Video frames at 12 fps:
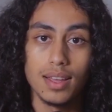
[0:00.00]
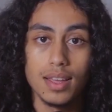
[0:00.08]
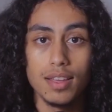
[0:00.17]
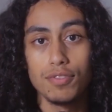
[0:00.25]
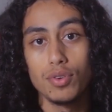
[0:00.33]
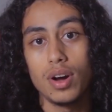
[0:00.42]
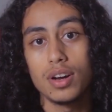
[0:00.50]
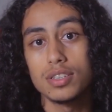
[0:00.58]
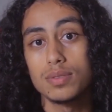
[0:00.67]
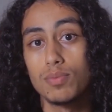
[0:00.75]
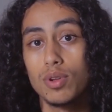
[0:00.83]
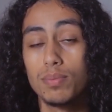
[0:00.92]
If you are a
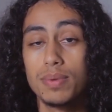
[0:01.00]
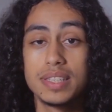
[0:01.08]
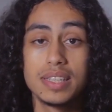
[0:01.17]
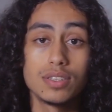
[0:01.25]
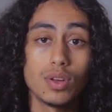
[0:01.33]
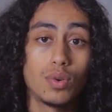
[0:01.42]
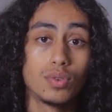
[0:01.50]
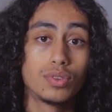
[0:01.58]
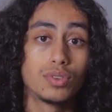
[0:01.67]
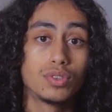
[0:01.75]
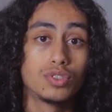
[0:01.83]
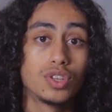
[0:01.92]
small business
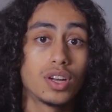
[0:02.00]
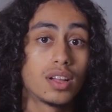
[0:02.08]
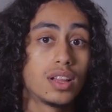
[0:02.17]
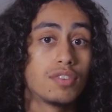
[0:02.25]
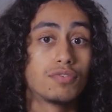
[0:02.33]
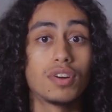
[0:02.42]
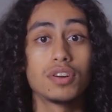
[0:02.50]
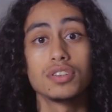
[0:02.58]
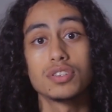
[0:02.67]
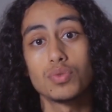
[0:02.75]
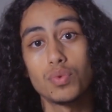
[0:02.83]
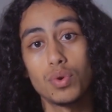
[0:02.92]
owner juggling various